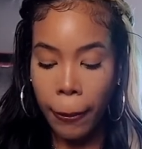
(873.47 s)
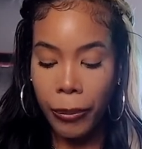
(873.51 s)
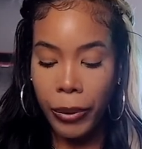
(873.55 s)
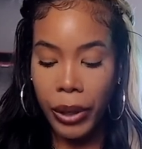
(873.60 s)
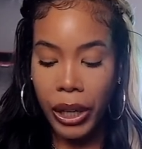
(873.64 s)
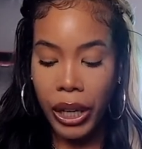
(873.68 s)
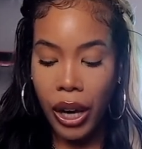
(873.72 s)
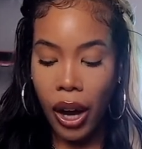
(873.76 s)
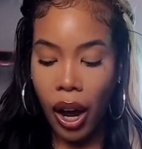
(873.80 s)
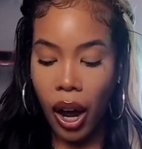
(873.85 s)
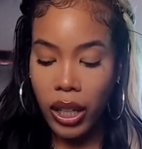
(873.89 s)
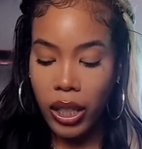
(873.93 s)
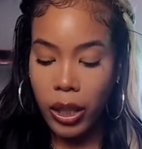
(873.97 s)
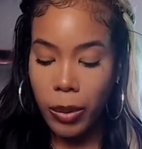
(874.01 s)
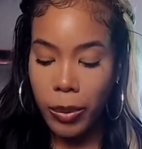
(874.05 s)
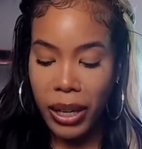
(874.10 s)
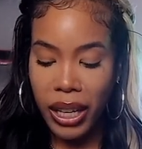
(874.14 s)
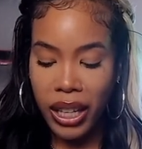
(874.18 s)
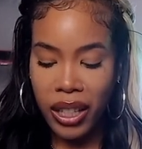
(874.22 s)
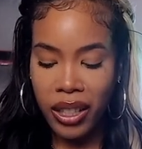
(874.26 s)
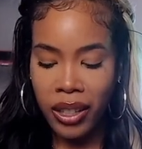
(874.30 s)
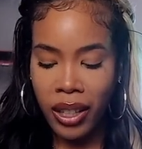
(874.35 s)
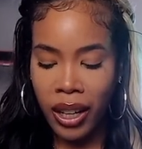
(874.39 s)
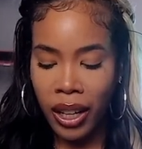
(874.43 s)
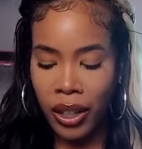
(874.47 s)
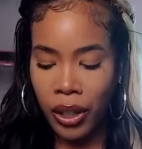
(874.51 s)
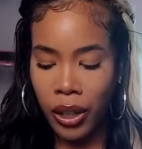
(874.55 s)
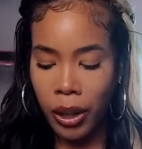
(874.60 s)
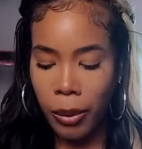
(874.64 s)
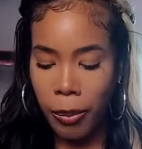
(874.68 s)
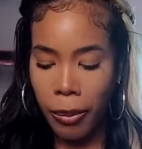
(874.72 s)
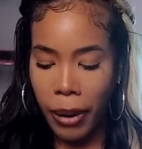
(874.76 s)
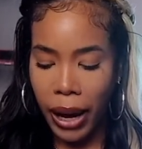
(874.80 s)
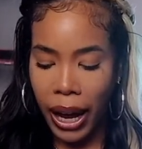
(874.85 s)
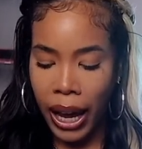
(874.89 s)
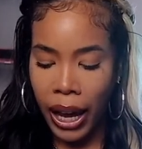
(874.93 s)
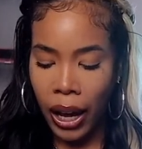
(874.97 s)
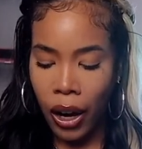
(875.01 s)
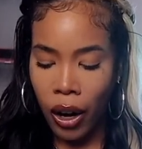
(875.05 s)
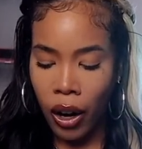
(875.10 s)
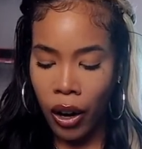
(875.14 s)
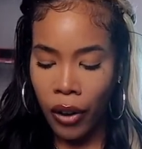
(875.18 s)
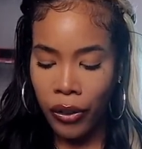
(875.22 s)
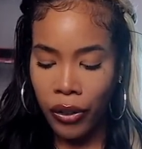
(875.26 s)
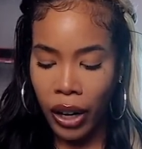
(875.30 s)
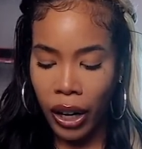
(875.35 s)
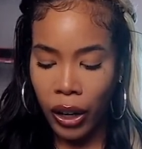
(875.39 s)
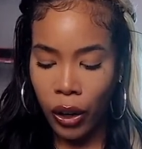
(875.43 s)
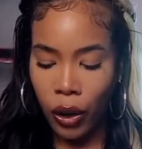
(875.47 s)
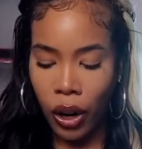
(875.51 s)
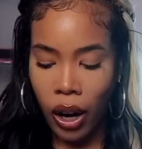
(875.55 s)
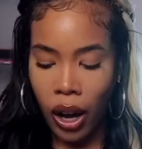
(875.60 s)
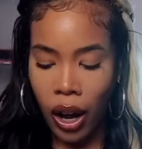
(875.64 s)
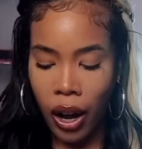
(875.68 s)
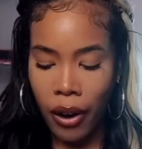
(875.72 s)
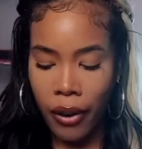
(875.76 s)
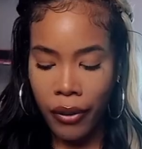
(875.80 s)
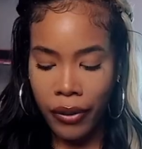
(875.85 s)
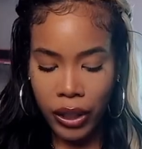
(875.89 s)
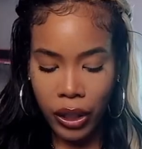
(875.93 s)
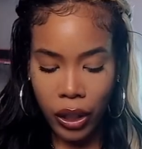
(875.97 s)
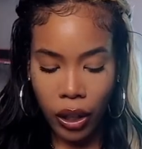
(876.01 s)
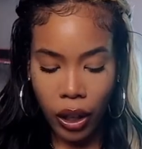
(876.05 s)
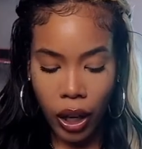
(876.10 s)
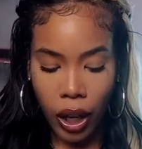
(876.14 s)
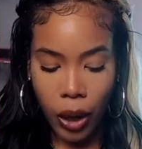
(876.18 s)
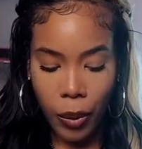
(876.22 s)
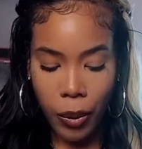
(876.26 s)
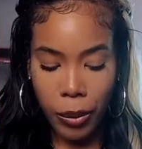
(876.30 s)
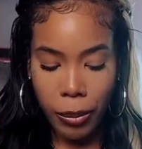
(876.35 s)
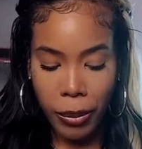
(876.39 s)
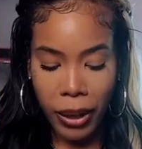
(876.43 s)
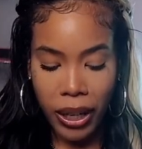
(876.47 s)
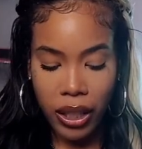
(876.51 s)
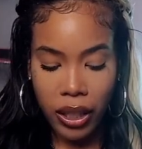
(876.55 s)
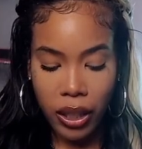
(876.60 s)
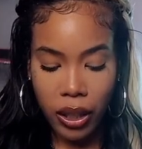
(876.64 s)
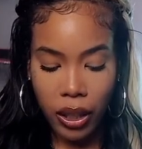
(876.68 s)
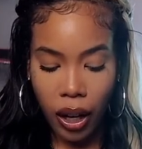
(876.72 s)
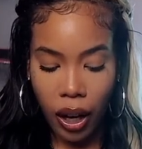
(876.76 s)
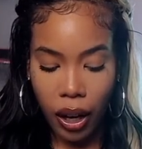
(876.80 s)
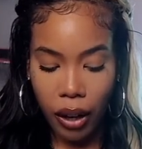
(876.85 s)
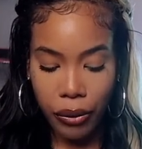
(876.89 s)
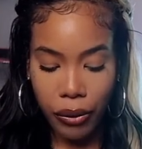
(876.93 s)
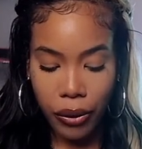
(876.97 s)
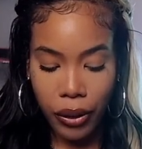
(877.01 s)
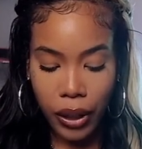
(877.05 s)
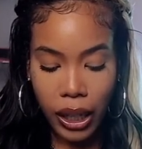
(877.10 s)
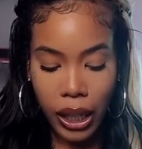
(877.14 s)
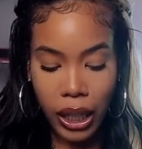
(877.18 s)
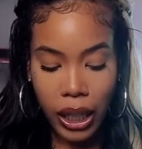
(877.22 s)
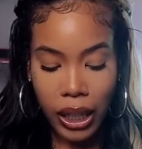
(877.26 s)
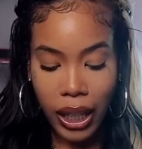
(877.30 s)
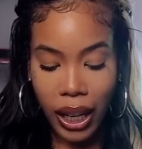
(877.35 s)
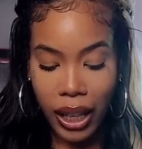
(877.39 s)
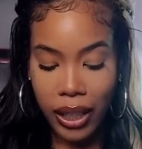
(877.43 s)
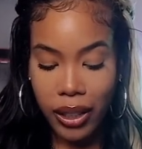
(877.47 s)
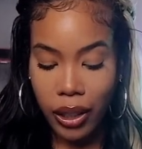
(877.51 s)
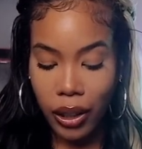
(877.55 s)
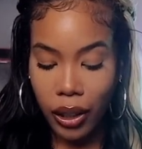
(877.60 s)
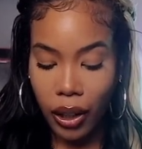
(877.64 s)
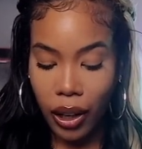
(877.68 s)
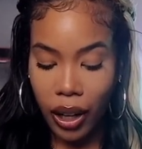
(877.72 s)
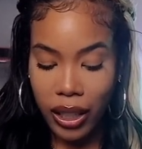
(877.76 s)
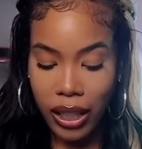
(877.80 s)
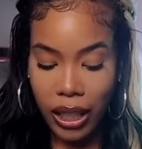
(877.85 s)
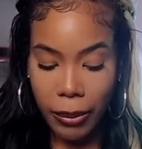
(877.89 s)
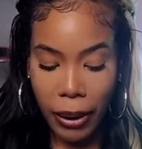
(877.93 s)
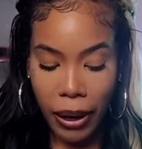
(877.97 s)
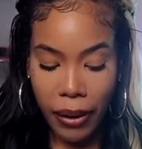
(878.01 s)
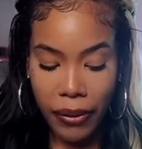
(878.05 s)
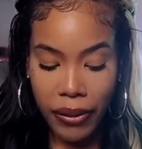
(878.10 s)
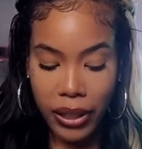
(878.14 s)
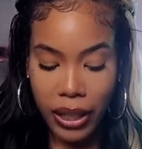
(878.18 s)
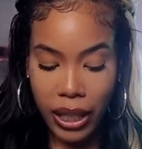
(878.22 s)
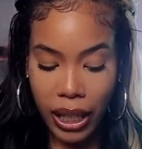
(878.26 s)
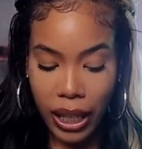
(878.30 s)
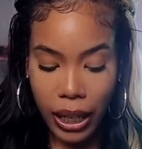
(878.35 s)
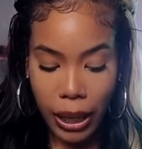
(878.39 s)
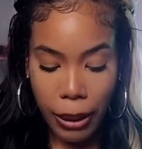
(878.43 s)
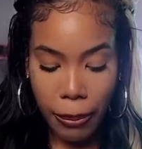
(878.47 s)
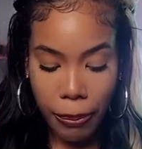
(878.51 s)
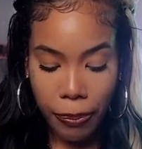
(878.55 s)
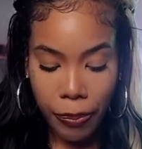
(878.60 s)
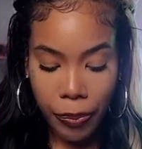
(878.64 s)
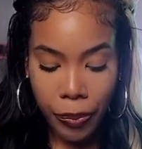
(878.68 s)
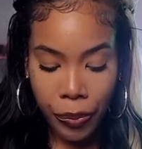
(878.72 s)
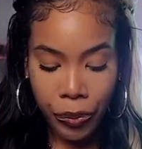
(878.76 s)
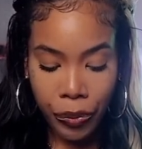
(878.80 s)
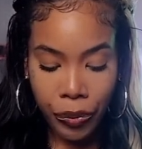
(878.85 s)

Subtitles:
He hugged me and said goodbye after I got out of his car with my stuff That's the last time I've seen him.